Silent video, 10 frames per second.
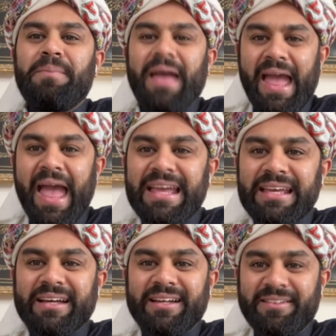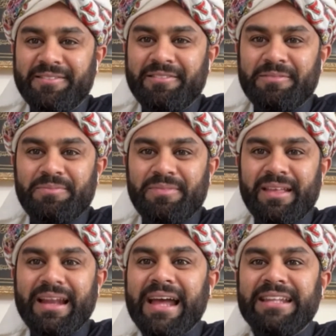anger,
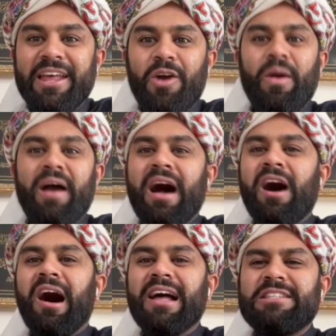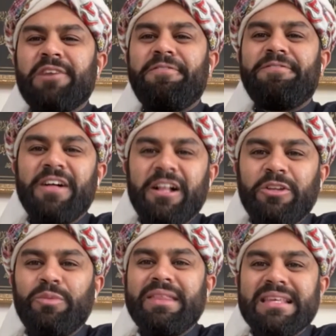right? Where our hearts are
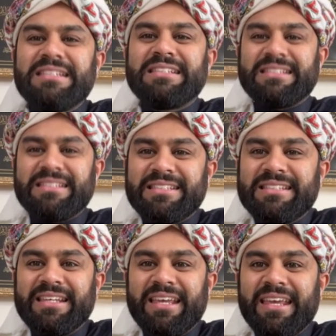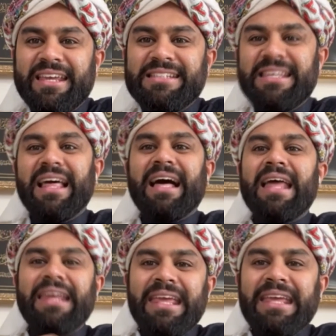filled with this. The
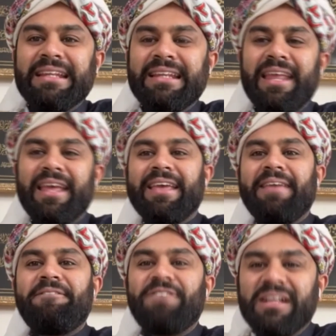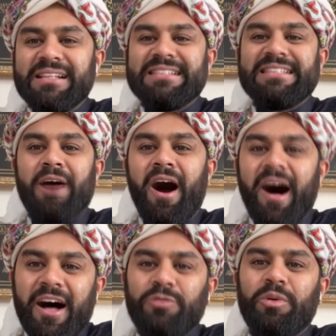kareem he fills the
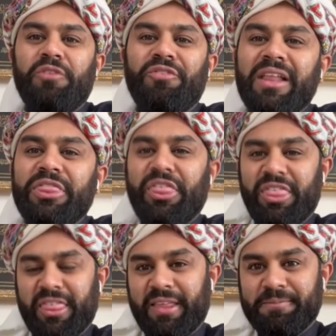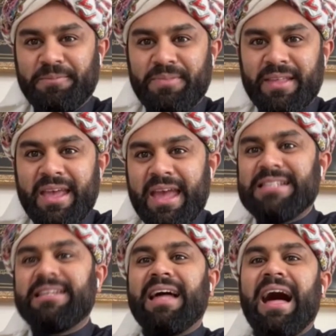heart with filth.
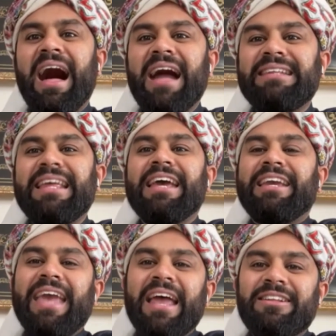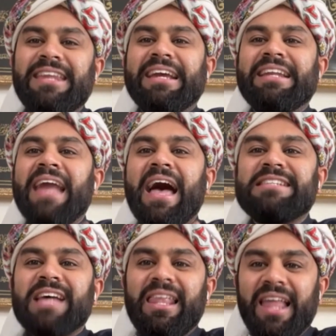And so the heart cannot
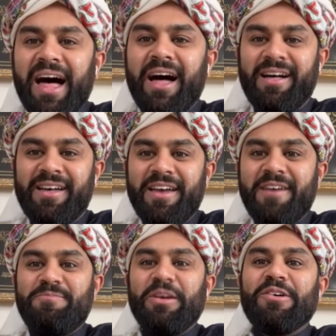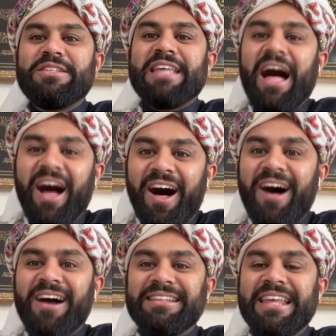recognize Allah because the
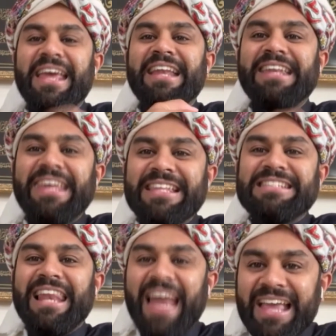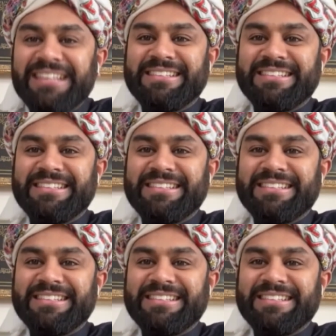heart needs light.